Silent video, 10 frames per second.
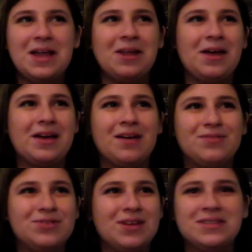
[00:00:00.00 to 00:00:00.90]
like of
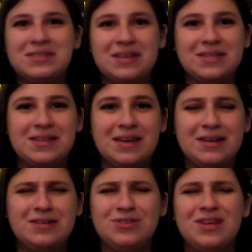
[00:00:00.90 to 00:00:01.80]

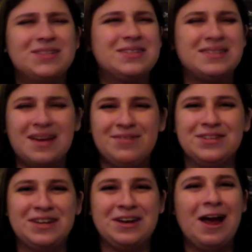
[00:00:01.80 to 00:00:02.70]

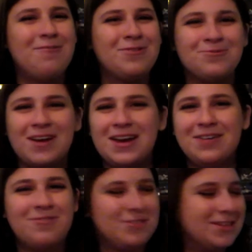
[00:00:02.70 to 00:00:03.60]
2017. I've been
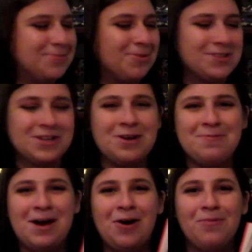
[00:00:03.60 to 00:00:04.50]
waiting for this book to
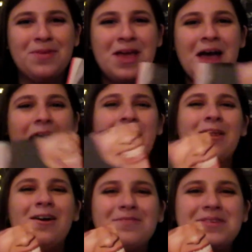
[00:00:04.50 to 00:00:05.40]
come out. I
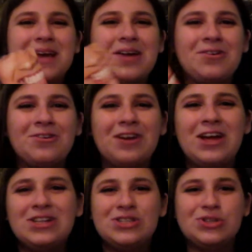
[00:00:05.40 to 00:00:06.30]
love the title.
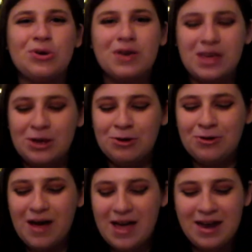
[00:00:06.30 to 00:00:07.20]
It's so
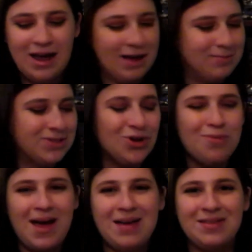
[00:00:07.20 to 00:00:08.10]
cute, and I am so
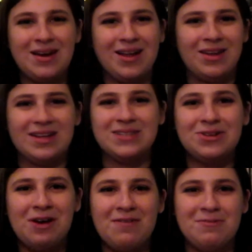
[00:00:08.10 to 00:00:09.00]
mad that I like
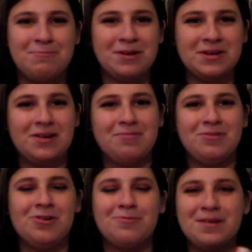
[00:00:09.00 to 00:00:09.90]
still haven't picked it up
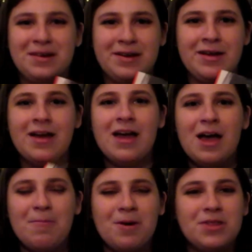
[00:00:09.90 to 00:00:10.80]
and opened it.
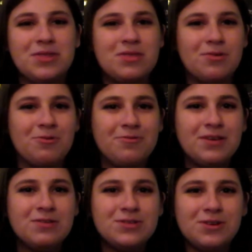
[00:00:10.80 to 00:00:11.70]
But the
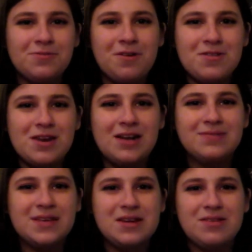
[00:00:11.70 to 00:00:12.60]
reviews so far that
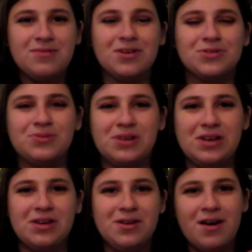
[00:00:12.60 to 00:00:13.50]
I've seen have looked really
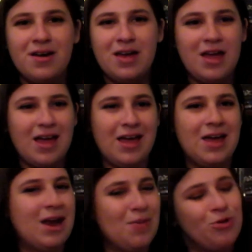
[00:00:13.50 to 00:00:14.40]
good on it,
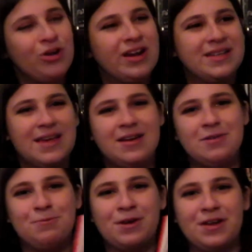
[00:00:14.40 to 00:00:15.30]
and I'm really excited
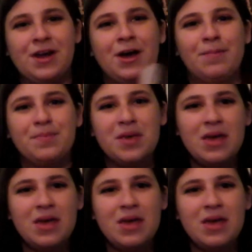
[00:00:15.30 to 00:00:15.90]
to pick it up.